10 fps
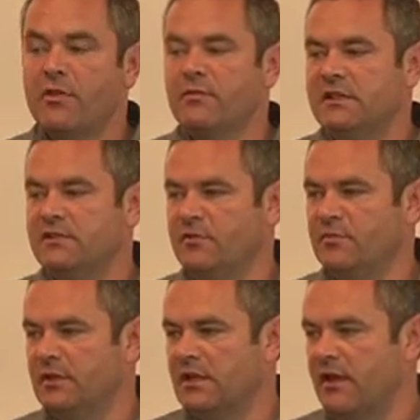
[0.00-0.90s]
of the reason we've
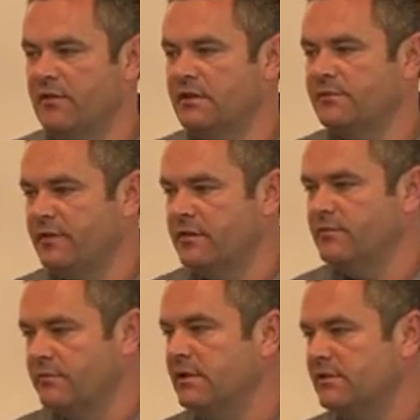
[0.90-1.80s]
been going is for the
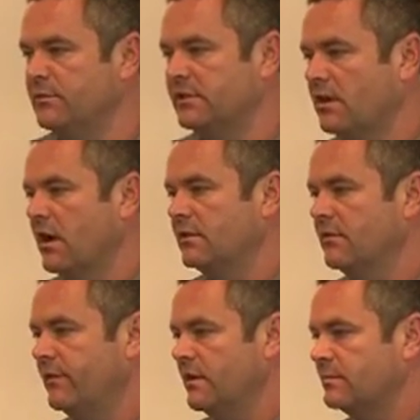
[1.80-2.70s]
reason we started in the
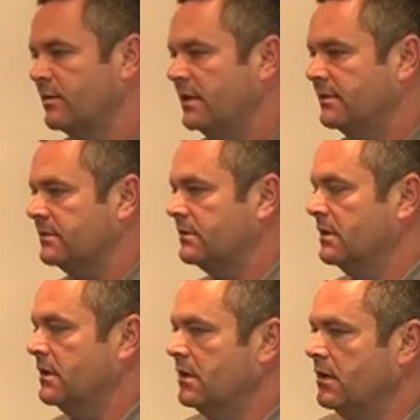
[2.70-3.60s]
first place,
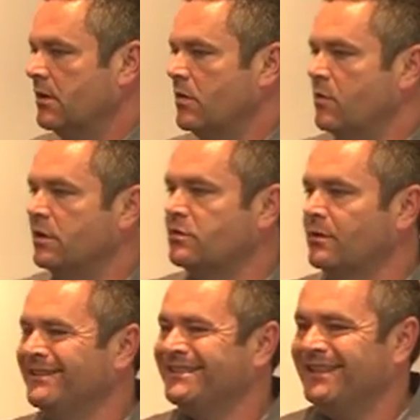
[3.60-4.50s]
which
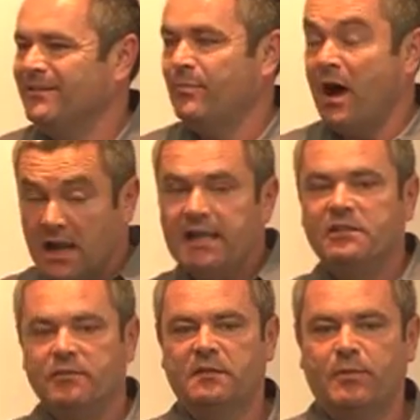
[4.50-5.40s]
was partly
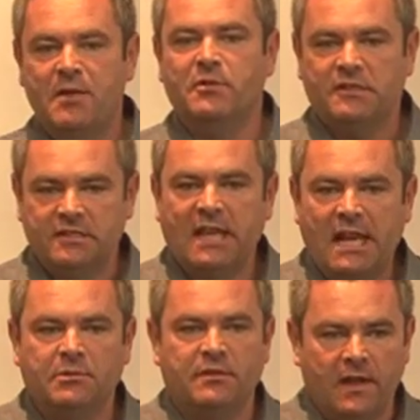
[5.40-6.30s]
to explain what
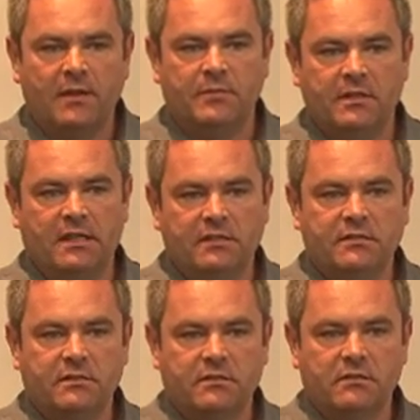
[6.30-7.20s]
sustainable development
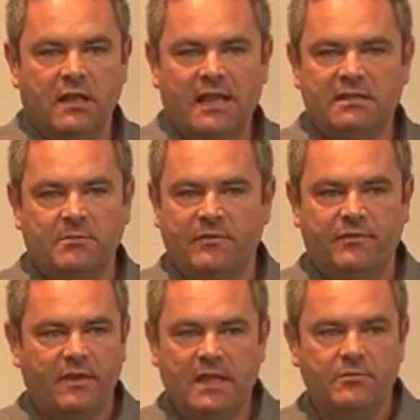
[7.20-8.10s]
is. Hands up
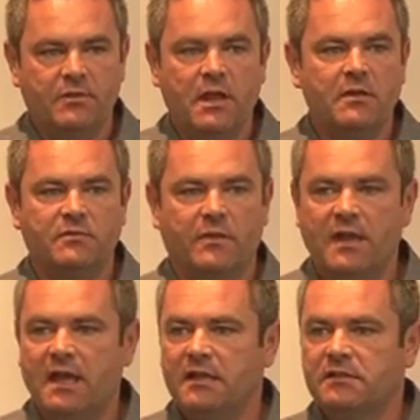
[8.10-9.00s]
if anyone knows what
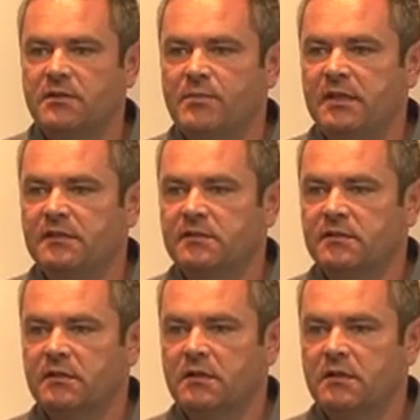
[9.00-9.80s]
that actually means.